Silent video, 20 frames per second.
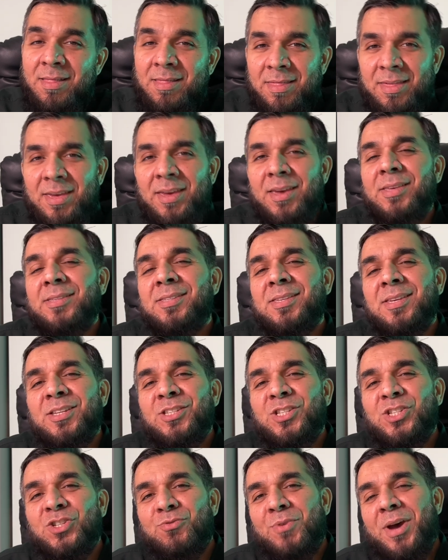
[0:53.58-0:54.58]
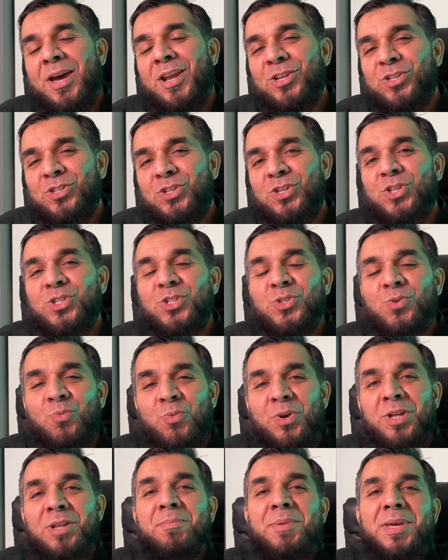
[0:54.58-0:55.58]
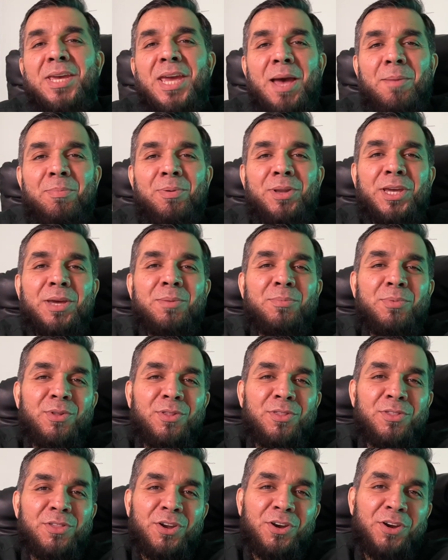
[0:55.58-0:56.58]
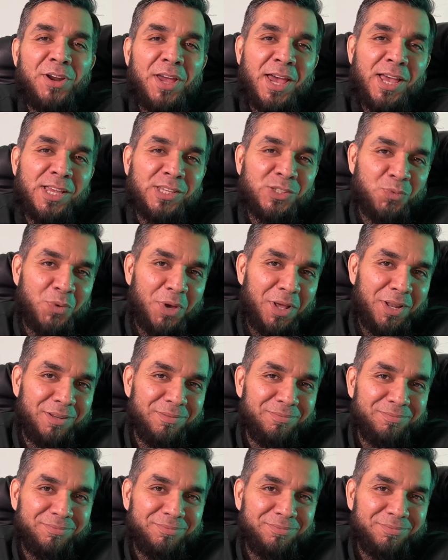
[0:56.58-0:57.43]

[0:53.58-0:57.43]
these strategies will be applicable there as well.